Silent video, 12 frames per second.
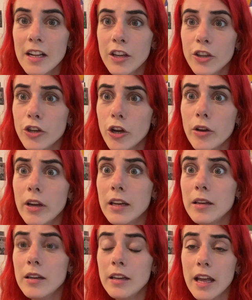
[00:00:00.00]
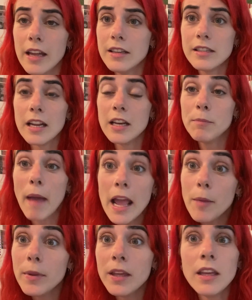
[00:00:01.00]
and
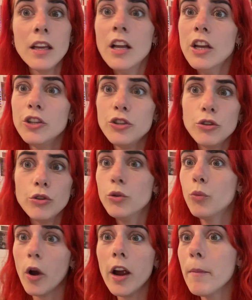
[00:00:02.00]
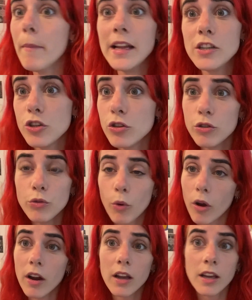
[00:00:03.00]
maybe you were meant to
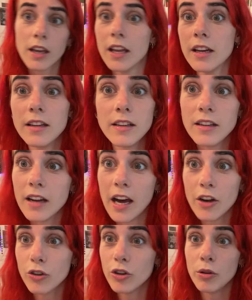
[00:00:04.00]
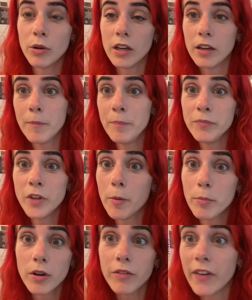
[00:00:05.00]
work in, I don't know, a
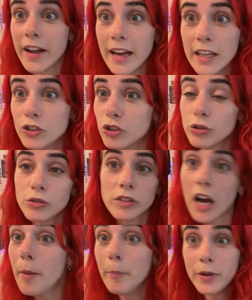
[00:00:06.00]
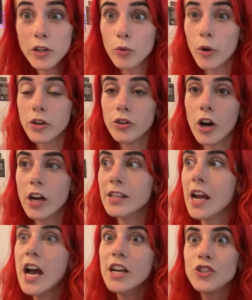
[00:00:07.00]
number financial company, whatnot,
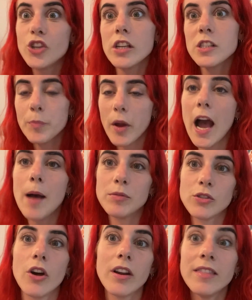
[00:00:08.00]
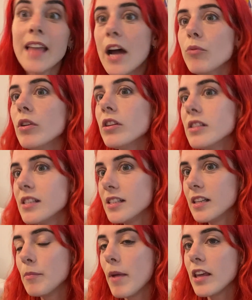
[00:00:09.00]
just perhaps not in that one because it
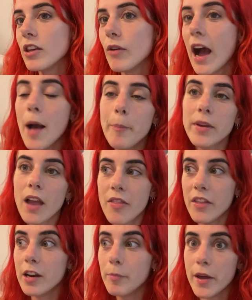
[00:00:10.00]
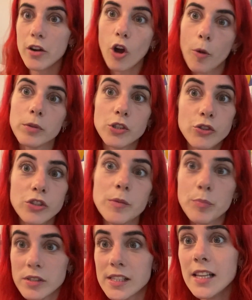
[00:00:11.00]
didn't make you happy, and then a better opportunity
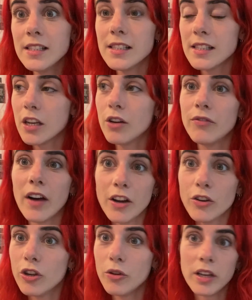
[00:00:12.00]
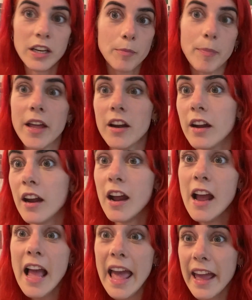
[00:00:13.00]
presents itself, I don't know, in a better
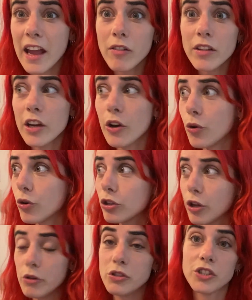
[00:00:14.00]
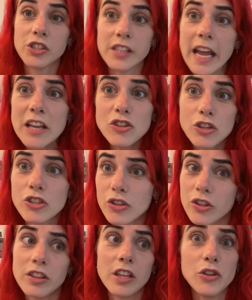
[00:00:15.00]
area or closer to nature, so
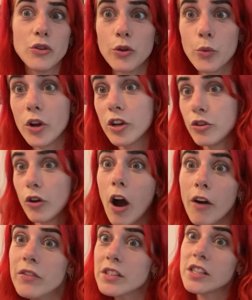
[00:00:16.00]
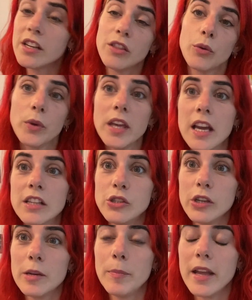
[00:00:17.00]
that then you can work in your office and in the weekends
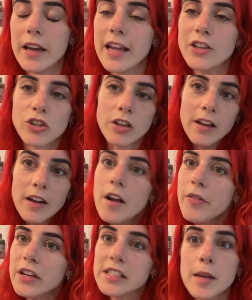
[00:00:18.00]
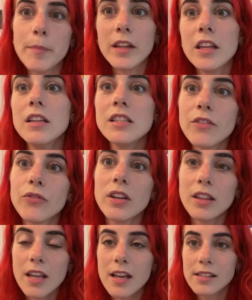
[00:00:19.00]
you can be in nature. There's a million
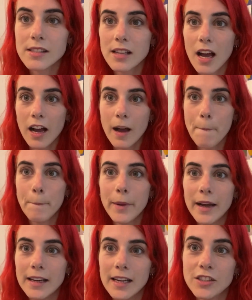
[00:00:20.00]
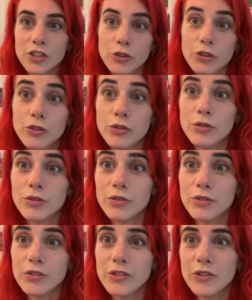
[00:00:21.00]
different things, but until
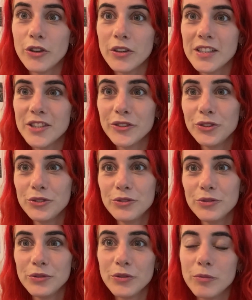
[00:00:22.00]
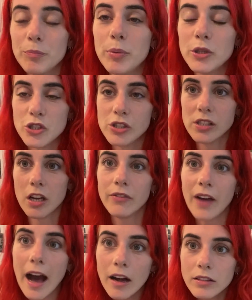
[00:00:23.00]
you put yourself
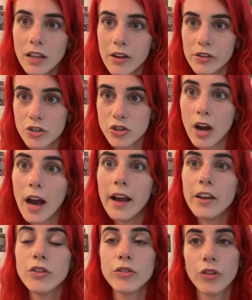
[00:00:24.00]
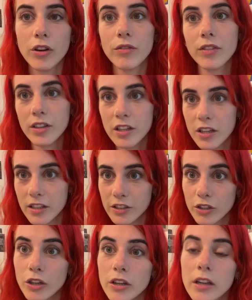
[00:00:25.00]
out there and try, you're not really gonna
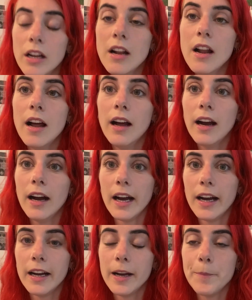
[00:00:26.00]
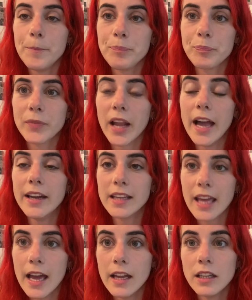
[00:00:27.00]
know. And
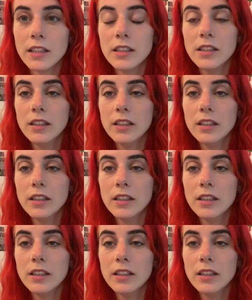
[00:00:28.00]
again,